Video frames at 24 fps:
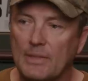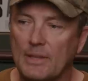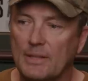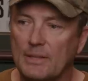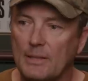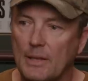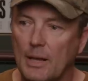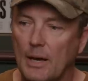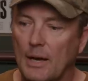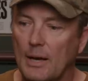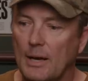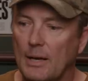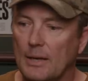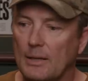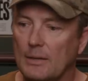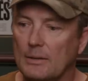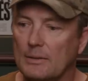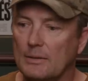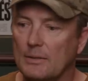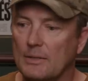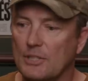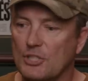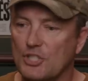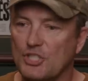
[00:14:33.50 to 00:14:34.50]
the,
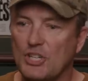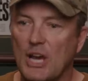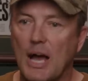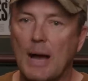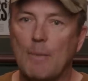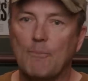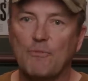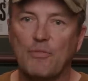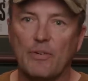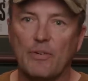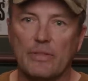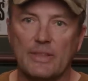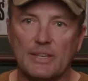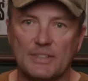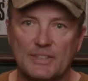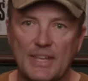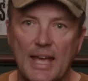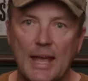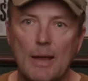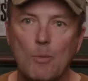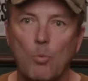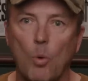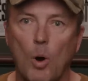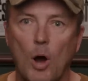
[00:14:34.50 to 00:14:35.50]
uh, the job for the
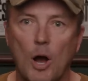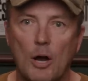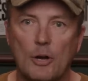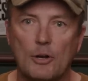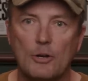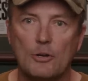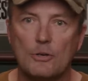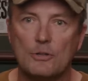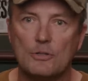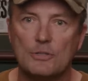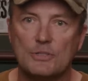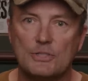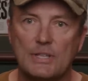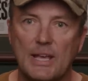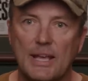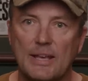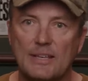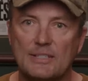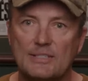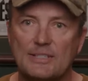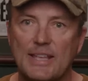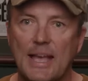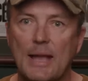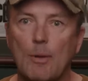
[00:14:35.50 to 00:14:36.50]
day walkers,
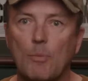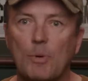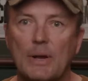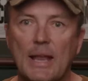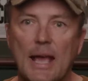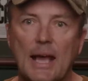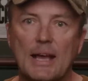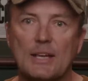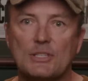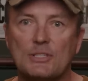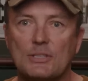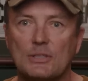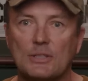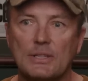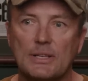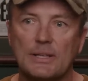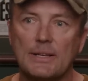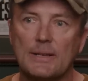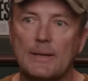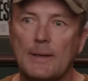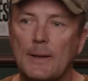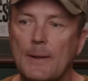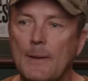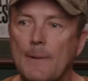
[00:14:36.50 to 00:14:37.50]
is they would
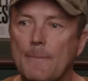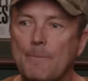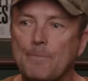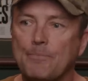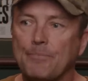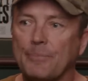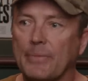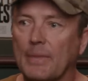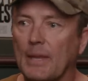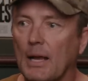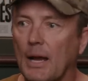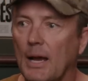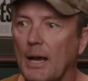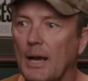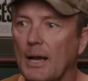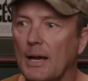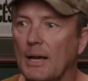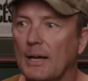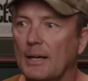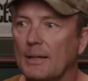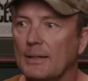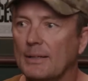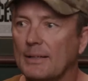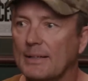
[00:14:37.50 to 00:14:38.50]
actually
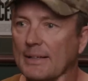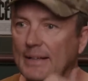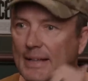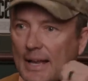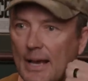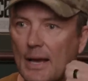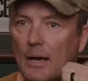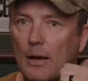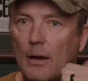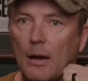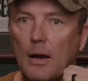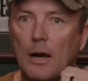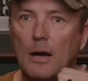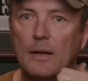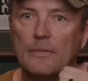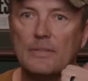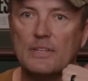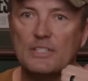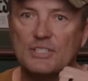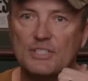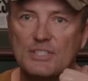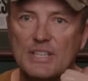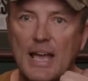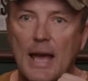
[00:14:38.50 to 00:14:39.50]
uh, get on
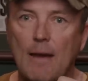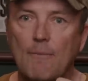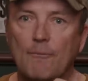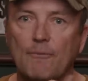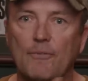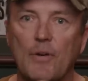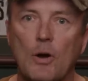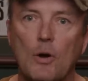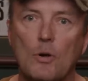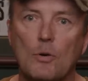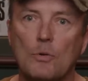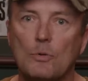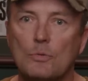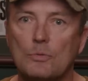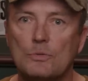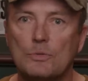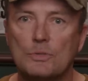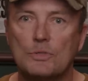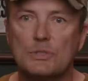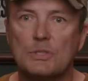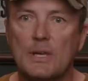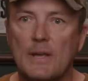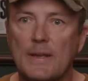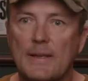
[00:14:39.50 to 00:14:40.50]
the sat
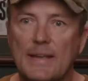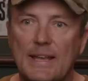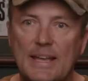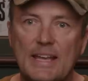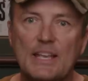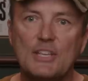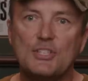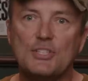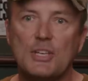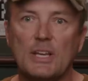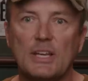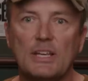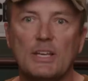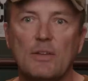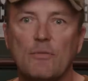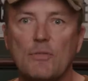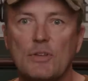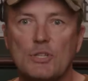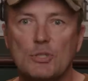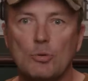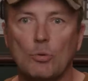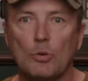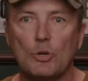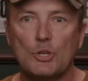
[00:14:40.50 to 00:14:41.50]
phones, each
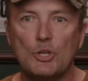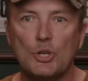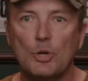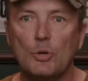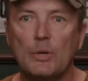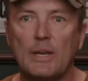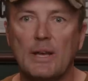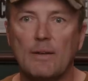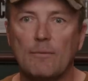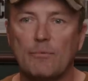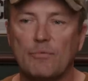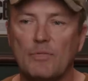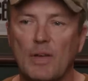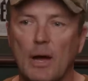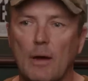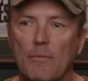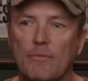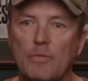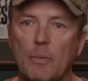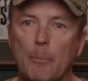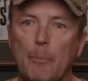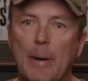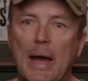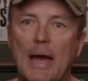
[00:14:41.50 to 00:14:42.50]
individual unit
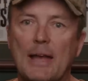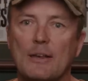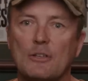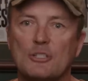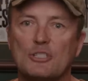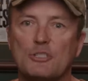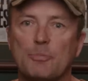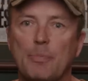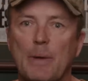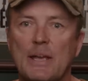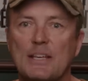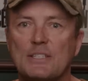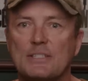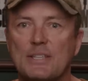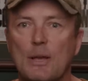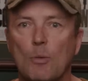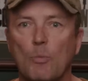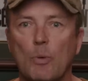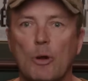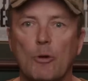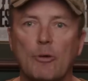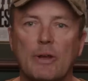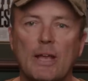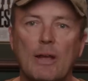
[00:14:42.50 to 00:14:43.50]
of the battle space
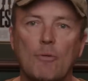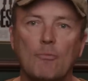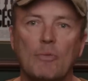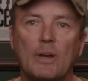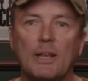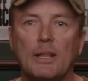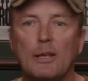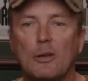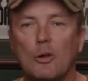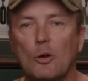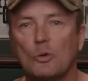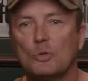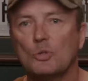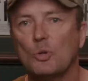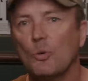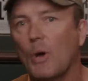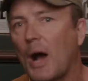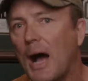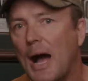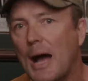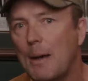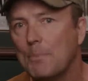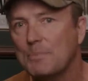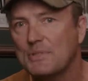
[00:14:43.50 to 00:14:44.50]
that we were getting ready to go
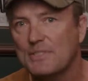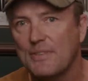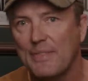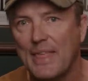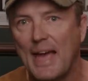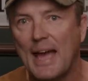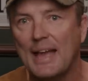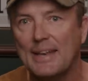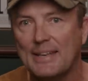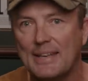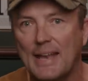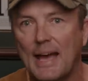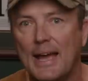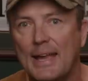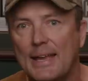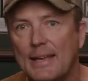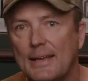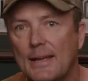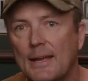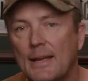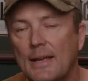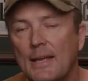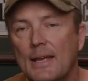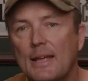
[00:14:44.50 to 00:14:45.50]
do ops that
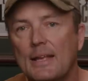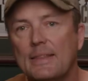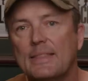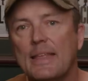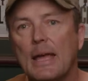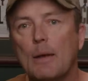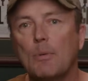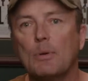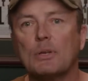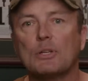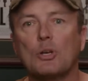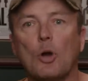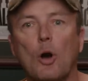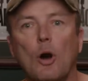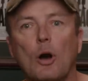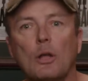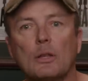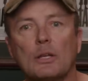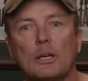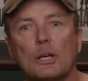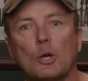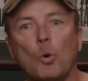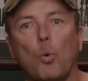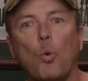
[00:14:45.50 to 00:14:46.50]
night. They would
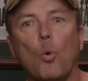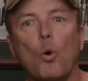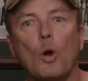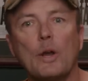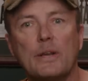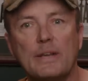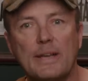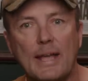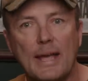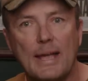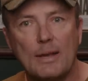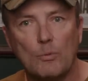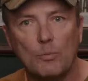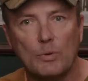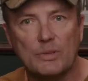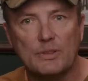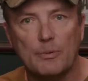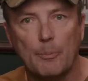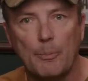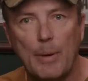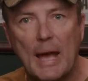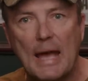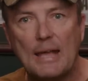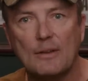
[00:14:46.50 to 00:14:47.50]
call and coordinate
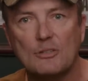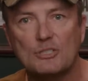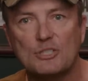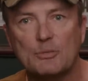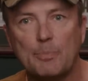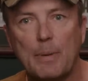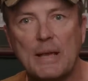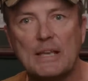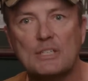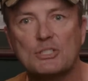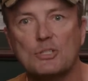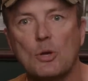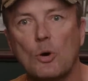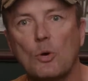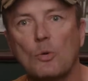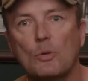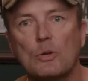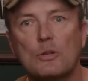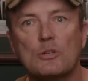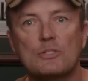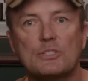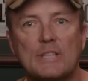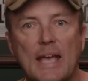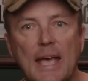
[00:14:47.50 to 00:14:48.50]
with the battle space
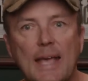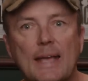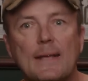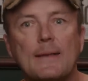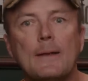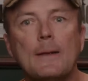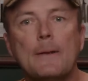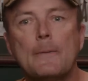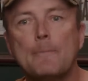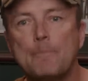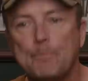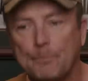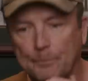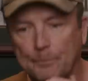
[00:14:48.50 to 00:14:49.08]
owners, hey,